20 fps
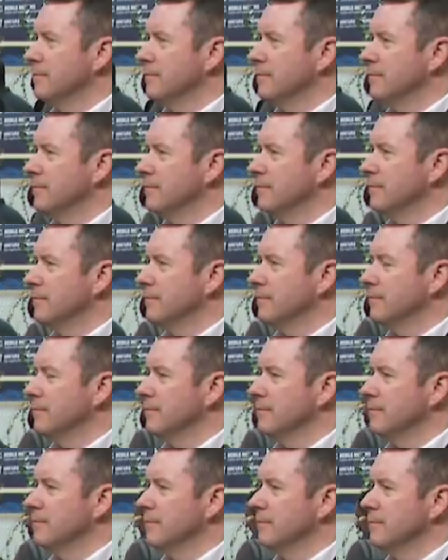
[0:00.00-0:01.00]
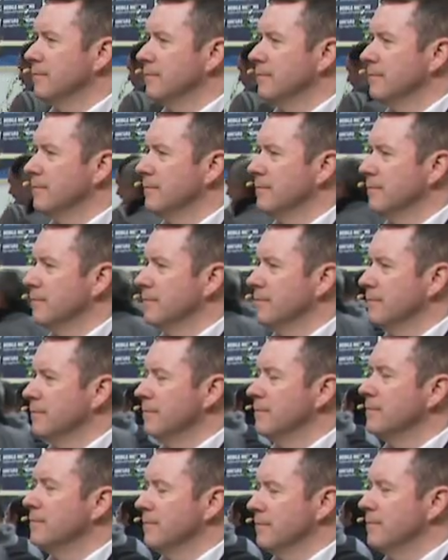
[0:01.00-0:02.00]

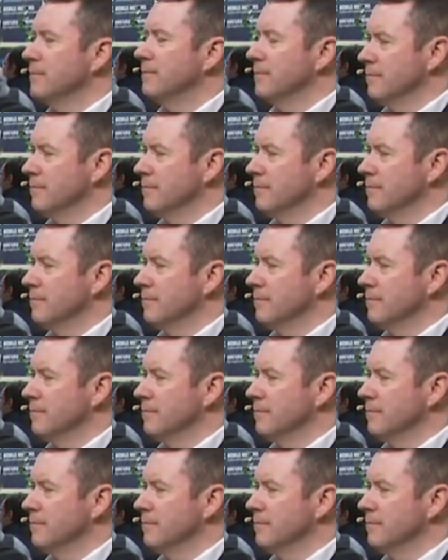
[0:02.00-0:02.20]
No words are spoken by the person on screen.